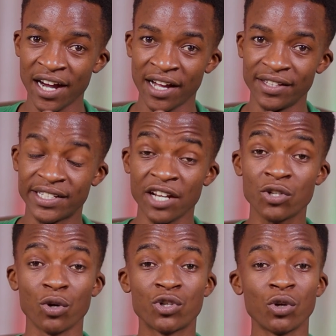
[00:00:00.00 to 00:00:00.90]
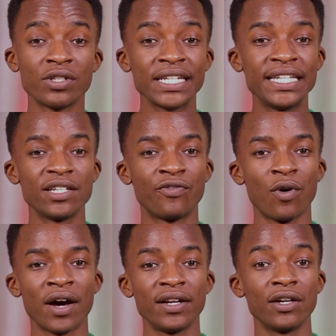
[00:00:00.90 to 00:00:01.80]
are the touch controls easy
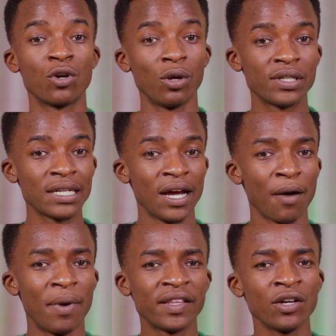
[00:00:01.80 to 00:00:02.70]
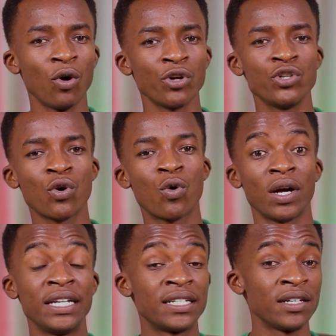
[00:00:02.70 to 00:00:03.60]
for handling calls, but the audio
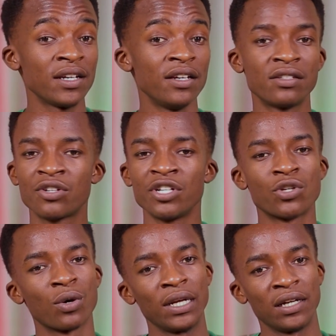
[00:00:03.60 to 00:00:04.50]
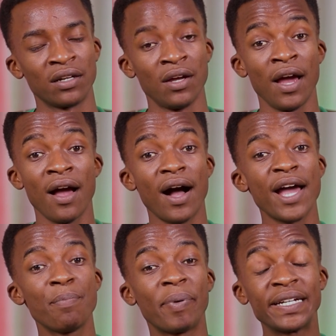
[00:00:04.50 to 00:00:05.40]
quality is crystal clear.
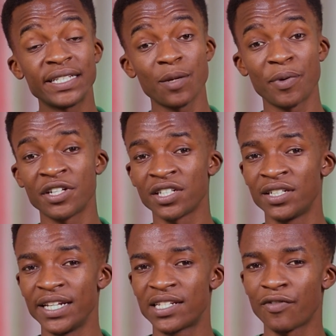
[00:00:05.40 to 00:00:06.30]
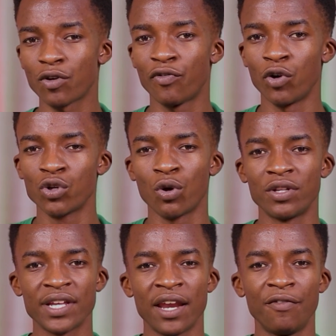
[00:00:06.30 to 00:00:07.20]
I participated in several phone
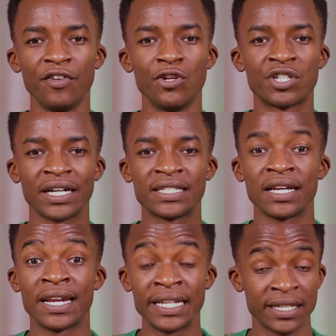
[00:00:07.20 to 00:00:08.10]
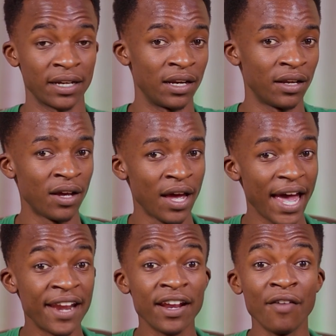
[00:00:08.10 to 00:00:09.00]
calls and video chats recently,
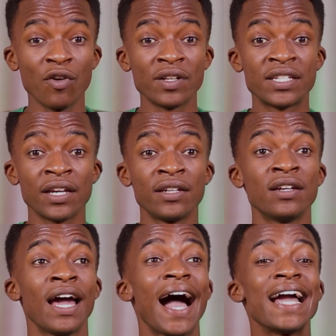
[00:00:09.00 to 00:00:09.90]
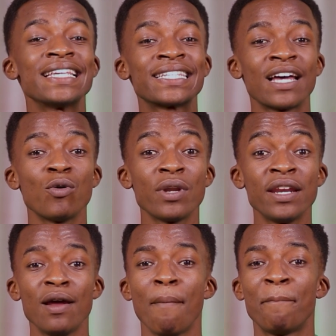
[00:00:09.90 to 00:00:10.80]
and everyone said I
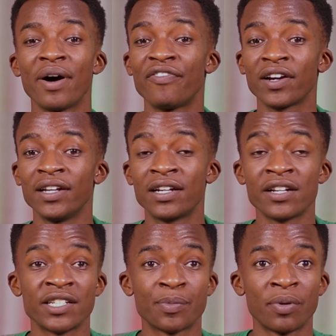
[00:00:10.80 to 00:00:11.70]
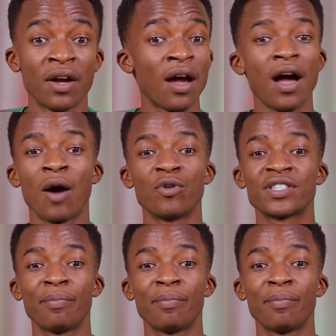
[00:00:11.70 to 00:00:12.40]
sounded perfectly crisp. I was the